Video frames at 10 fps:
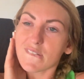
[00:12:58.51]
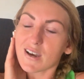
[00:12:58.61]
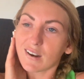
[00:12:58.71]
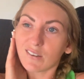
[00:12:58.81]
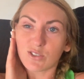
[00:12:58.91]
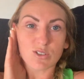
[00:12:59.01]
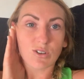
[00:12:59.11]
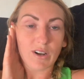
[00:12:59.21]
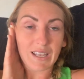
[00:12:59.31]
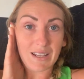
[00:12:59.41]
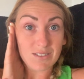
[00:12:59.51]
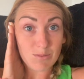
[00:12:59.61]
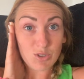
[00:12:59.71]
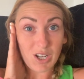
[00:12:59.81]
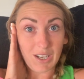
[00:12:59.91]
I've just got, again,
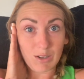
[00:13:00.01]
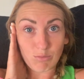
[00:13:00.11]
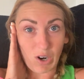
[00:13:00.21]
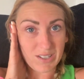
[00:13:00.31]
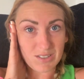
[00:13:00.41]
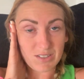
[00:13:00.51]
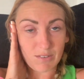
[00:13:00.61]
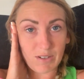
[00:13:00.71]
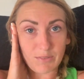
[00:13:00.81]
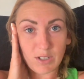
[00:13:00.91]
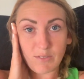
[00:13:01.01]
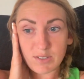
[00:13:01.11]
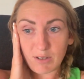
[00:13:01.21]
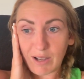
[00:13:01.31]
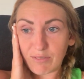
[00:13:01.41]
some chicken and rice and stuff left over,
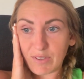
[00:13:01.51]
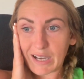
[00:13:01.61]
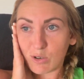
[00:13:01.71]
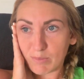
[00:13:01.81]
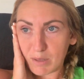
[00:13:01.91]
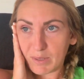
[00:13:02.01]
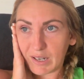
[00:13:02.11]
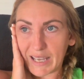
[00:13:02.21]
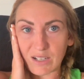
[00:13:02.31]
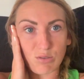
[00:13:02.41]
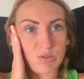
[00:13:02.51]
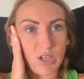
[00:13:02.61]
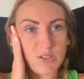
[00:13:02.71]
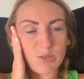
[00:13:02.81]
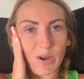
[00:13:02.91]
so I'll have that, or maybe like eggs on
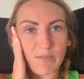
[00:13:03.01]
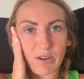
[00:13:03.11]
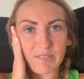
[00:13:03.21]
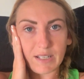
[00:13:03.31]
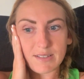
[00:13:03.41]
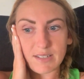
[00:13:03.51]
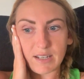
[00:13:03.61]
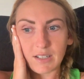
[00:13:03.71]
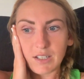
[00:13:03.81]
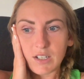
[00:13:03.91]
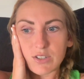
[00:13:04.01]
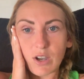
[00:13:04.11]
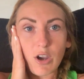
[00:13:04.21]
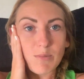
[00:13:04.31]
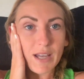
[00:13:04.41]
toast, whatever I fancy. So
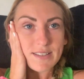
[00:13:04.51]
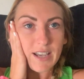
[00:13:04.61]
I hope that's